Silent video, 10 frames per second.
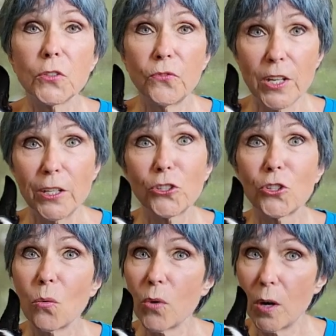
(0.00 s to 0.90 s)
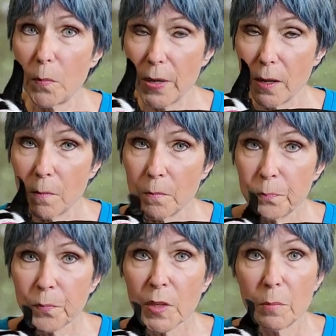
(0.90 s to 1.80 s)
finished whelping
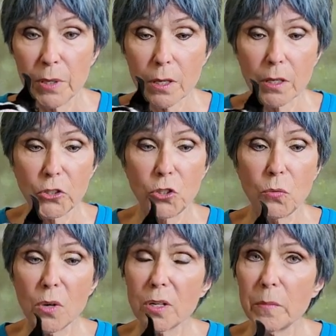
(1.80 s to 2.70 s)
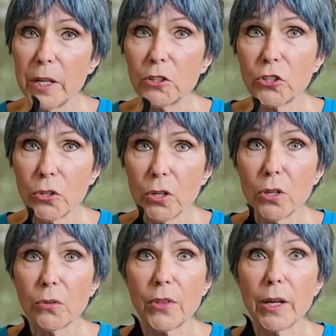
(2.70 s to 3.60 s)
because you want to make
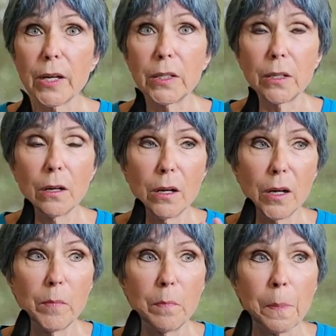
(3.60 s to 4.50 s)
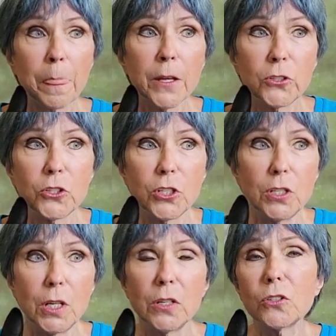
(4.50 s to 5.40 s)
sure that um,
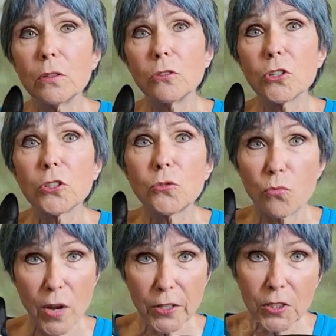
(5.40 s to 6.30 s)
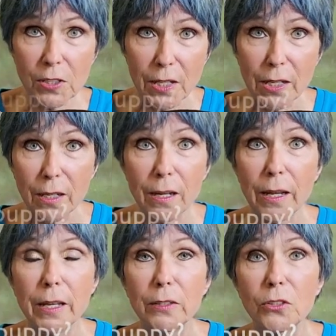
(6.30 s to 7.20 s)
she isn't just resting
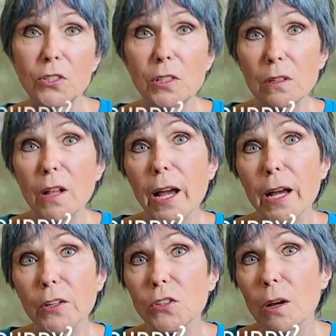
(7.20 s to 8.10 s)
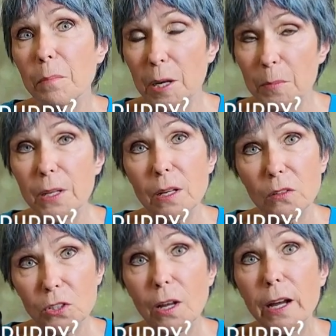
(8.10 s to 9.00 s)
and still has a puppy
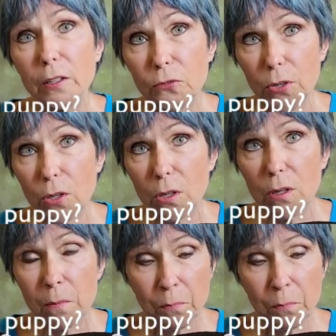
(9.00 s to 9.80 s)
inside of her